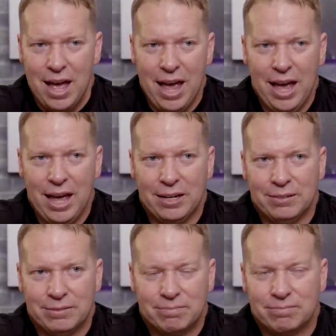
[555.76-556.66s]

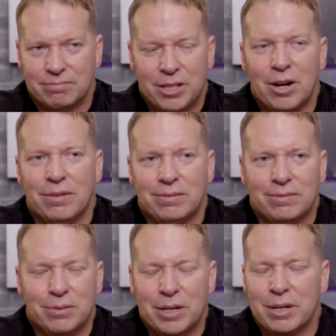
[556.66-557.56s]
And, you know,
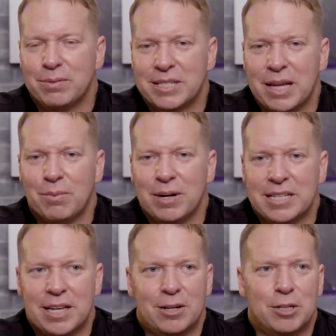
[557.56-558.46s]
when he said what he
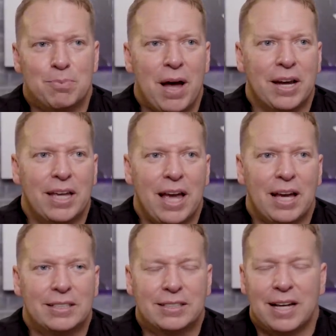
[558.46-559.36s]
said on his
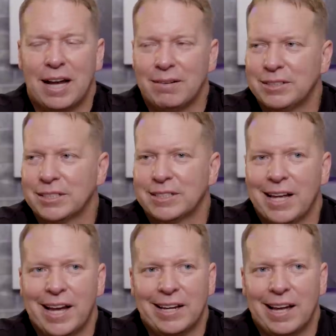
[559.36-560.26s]
podcast, I was just
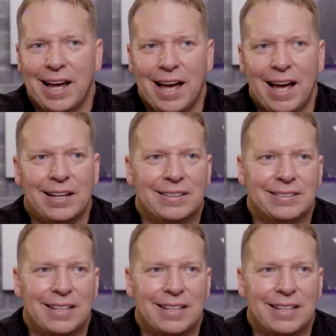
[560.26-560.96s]
like, ah,